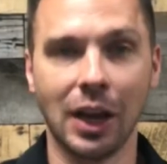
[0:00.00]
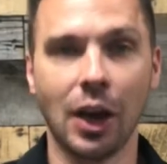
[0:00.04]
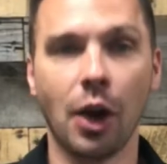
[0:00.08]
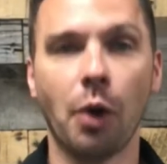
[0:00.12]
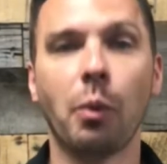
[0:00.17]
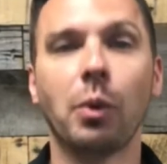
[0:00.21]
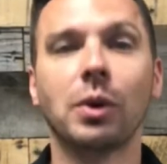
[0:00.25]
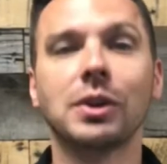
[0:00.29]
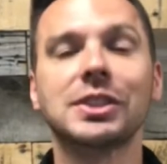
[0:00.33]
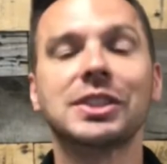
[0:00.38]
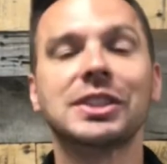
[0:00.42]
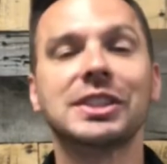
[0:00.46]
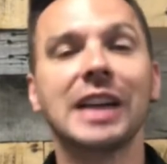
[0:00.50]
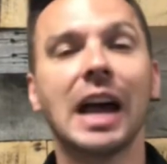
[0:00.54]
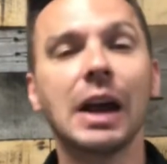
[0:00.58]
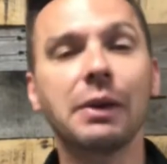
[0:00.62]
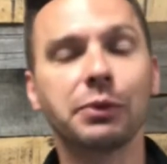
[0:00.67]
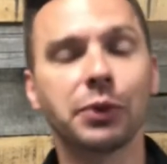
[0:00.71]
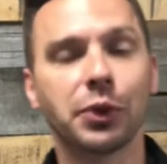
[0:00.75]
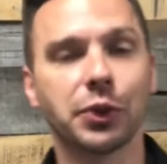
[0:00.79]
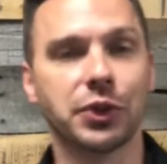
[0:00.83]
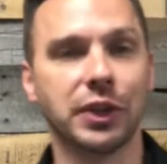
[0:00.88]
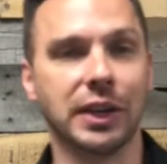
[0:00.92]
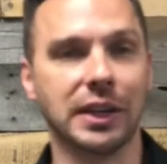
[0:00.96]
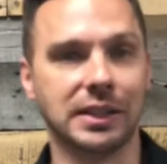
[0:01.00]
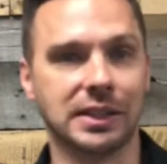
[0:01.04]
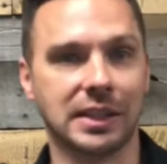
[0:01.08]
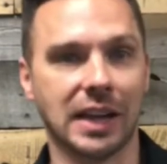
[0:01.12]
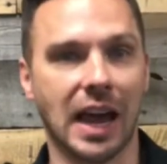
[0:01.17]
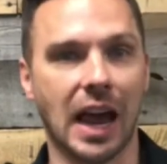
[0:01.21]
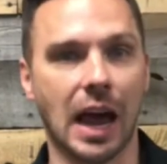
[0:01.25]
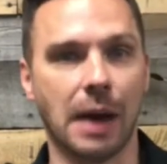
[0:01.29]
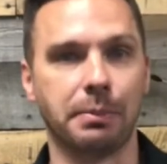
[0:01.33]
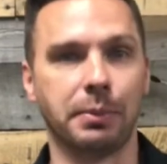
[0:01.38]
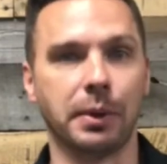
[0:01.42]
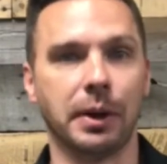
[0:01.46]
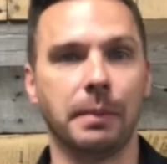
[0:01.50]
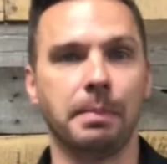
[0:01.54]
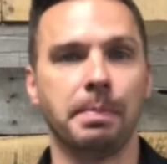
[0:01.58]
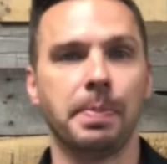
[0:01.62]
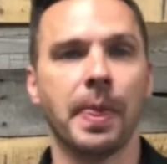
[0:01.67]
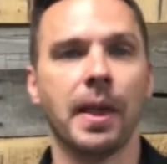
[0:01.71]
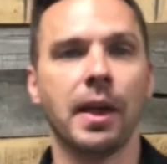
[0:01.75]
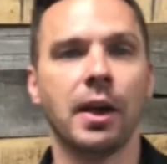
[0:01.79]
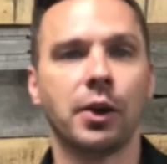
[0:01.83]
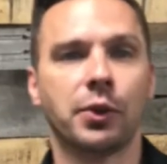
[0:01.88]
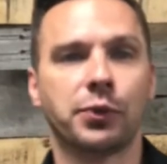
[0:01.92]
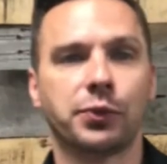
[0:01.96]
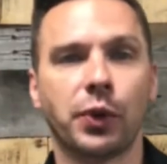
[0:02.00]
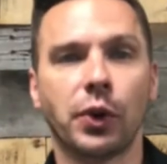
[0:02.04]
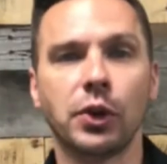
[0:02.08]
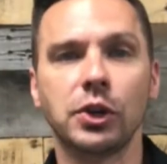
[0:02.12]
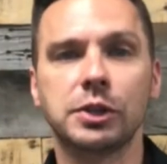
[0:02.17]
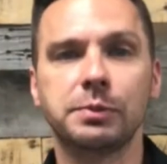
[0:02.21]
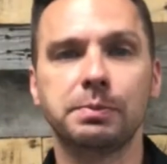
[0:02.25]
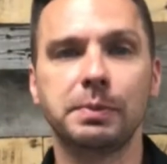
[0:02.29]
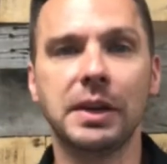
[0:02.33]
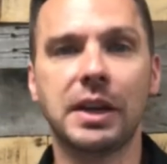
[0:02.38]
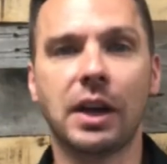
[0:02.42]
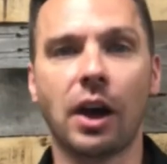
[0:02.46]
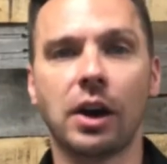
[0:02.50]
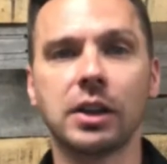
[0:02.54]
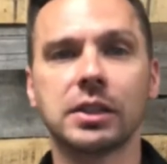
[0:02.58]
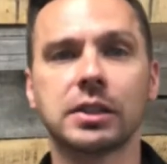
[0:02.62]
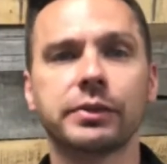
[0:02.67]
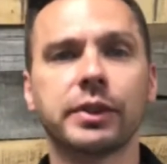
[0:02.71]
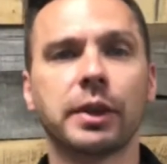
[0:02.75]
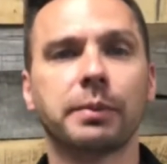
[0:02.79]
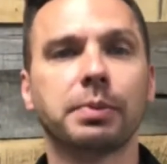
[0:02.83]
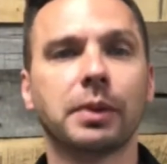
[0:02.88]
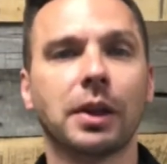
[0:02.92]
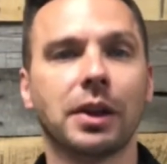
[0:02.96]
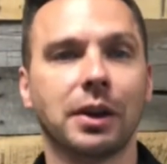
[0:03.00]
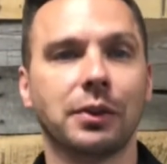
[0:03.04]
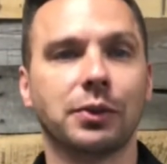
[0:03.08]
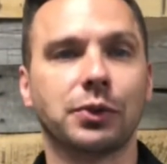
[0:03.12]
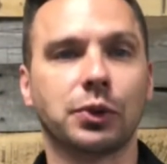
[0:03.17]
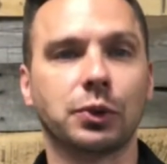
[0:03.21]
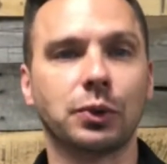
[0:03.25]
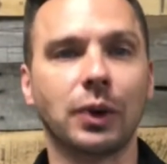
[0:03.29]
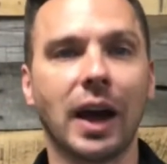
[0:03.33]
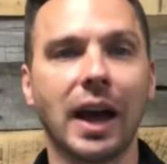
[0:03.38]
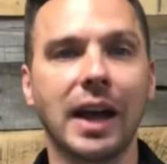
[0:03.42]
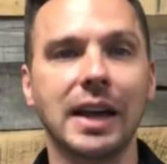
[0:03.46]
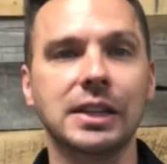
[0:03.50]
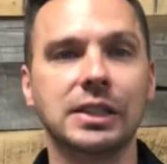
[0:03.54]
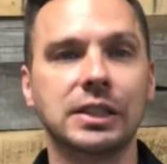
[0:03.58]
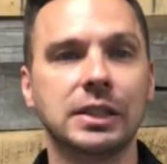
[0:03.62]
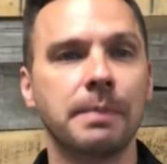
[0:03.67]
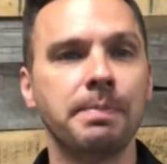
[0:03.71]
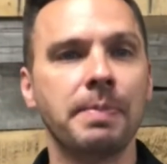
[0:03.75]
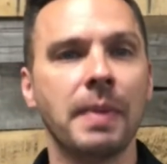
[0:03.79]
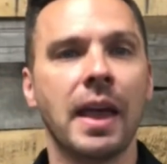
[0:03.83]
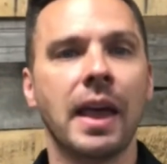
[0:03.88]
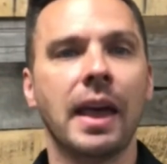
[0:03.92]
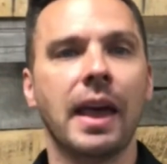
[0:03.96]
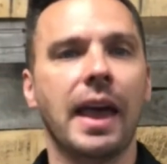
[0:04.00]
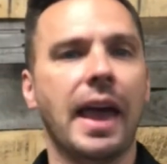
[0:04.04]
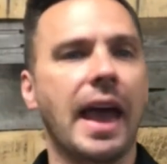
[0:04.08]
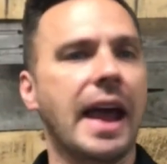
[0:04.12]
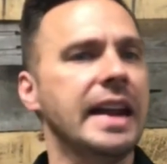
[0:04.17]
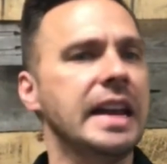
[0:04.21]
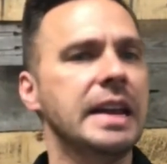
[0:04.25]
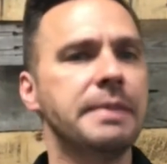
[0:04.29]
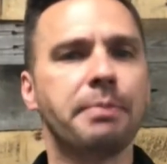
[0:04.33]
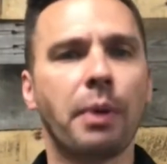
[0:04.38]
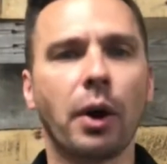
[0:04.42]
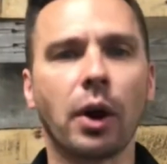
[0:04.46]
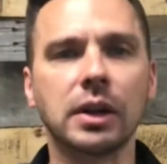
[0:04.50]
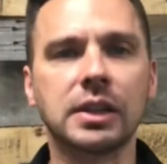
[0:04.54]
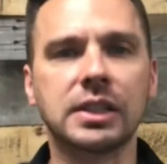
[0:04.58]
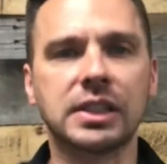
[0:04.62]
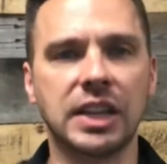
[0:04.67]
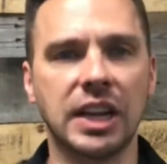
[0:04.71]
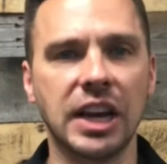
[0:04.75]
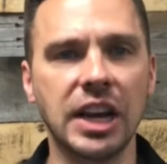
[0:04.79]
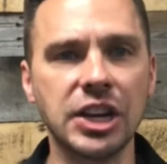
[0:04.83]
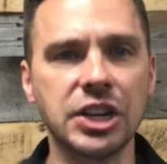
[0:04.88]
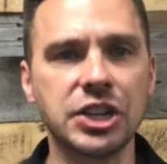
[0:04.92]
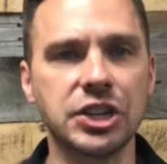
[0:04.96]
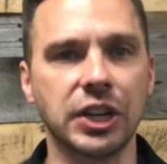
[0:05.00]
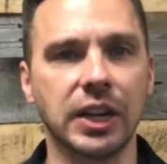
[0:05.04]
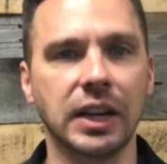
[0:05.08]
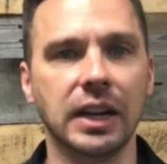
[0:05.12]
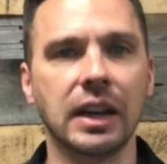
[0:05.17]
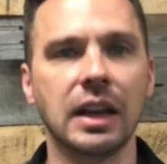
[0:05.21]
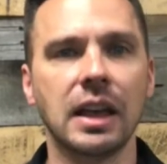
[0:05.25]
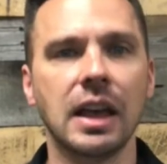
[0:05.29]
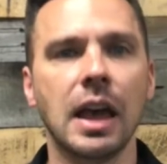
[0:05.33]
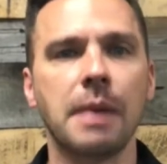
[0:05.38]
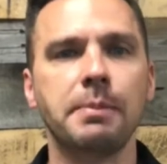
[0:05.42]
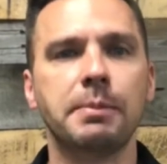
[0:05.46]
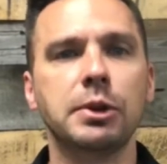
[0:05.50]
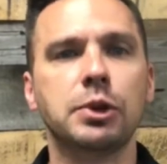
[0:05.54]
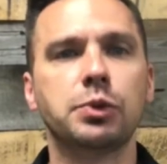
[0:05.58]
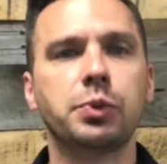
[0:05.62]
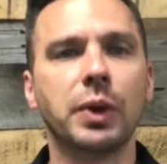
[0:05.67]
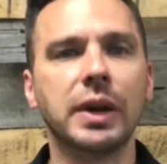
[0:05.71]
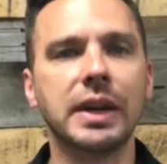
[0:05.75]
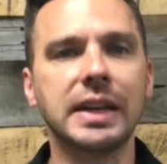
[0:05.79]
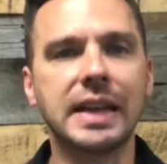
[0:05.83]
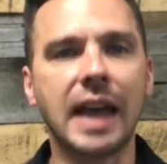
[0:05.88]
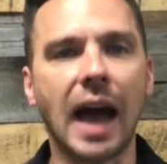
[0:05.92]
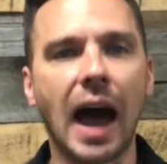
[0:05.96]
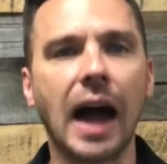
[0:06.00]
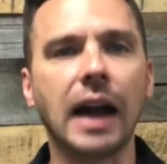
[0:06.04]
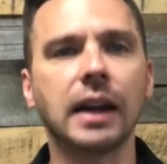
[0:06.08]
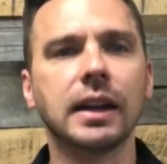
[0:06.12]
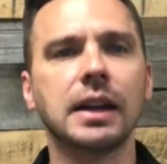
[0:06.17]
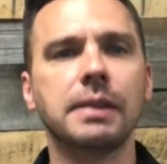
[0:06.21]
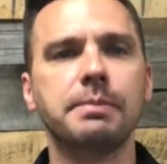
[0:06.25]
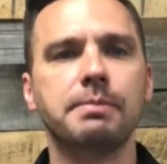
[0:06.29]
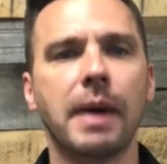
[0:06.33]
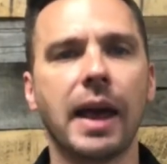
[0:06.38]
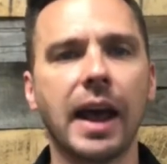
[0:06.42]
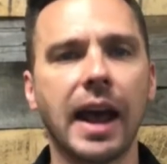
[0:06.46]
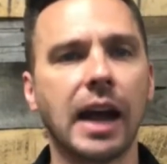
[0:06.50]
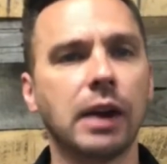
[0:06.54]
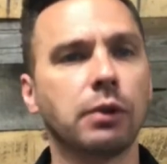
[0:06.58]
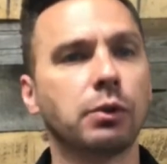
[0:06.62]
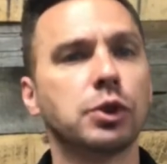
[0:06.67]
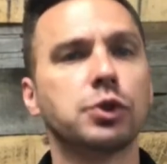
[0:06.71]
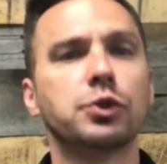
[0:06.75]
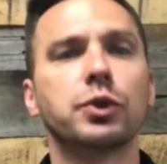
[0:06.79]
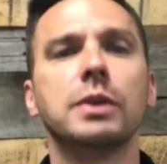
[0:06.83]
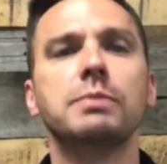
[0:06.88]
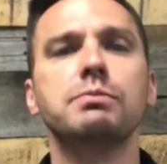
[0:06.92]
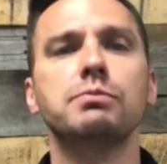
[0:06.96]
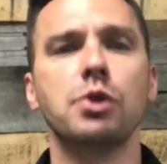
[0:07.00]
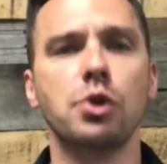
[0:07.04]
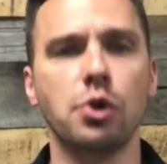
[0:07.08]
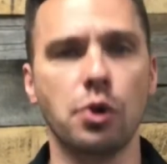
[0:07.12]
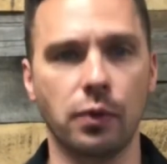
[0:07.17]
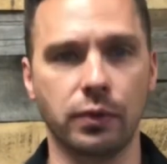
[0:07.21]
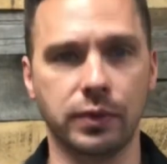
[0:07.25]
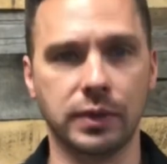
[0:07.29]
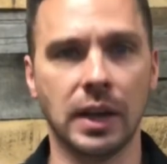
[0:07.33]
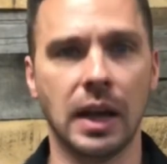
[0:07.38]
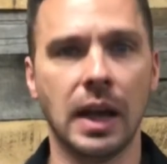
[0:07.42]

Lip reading: Well, several things happened. First, because of the blood of Christ, any partition between God and man was removed.